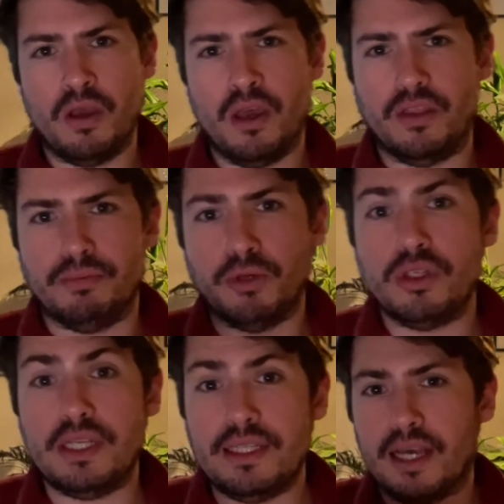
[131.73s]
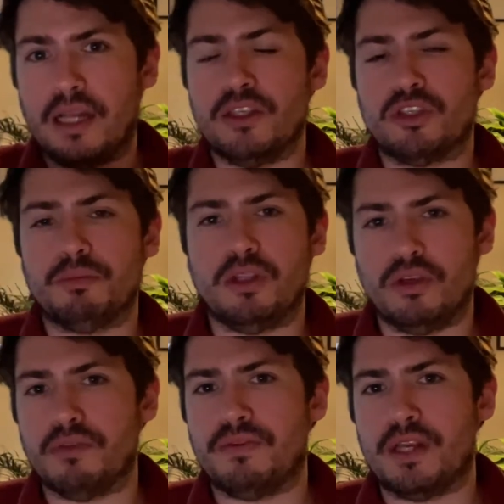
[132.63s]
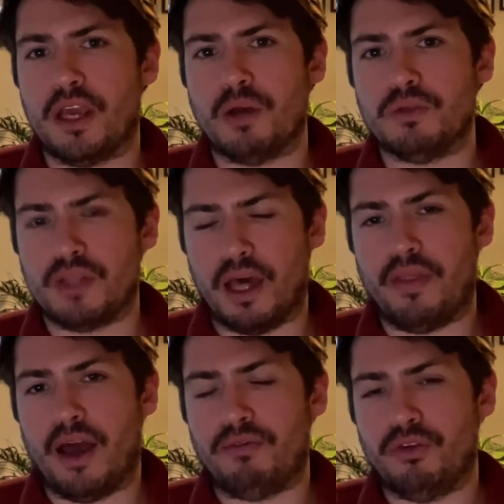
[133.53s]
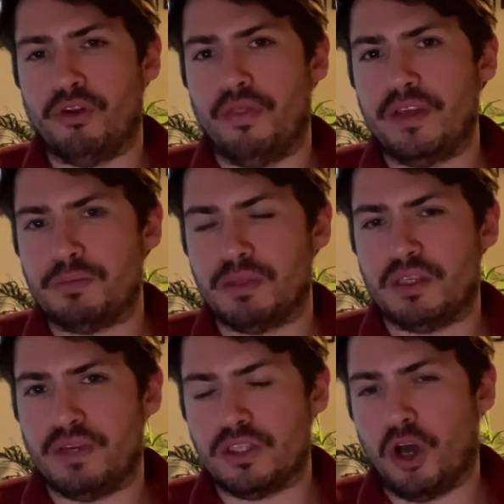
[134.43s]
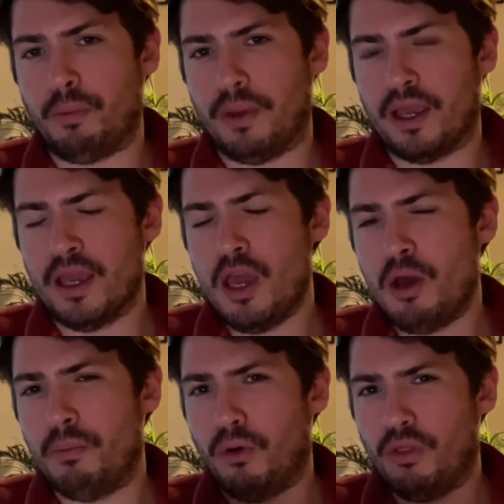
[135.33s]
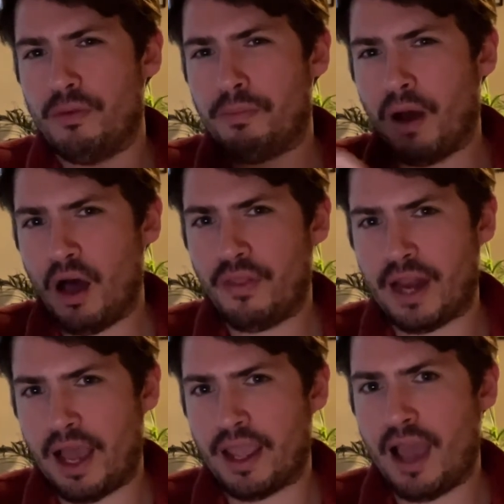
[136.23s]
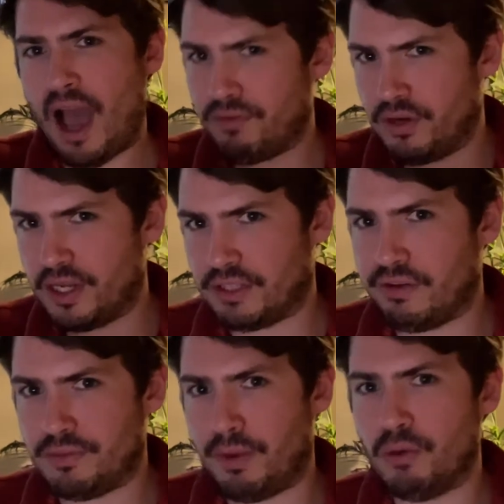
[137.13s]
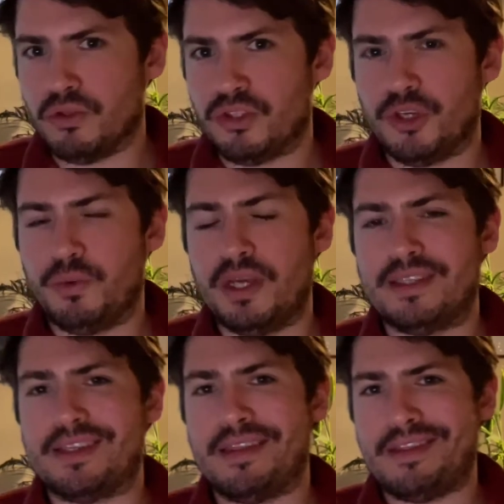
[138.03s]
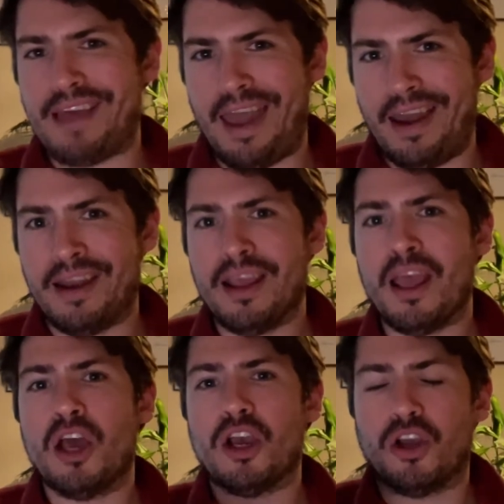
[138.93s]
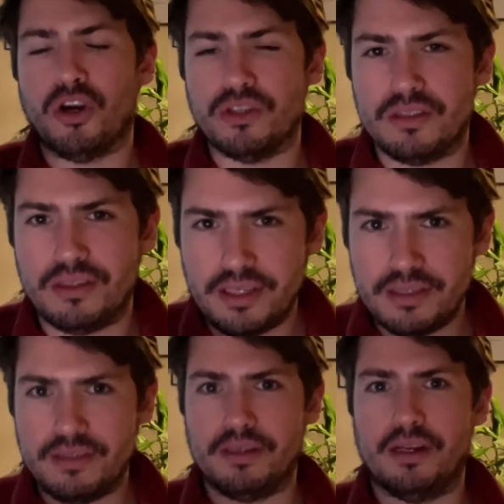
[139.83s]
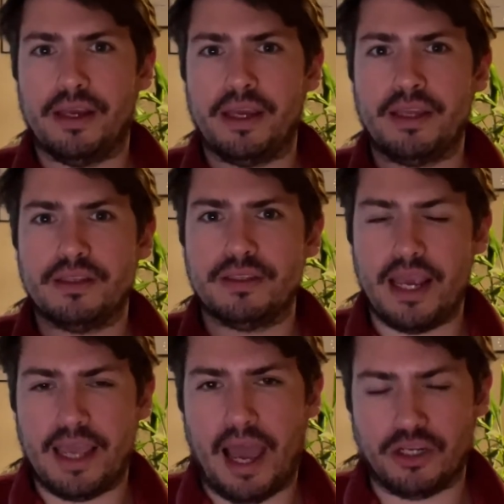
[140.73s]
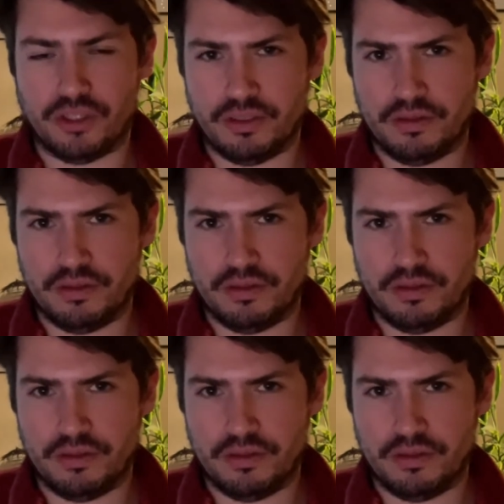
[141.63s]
There's more detail in some of the other videos that I've done on this specific topic, but the part that I haven't necessarily spoken to is to then consistently take action.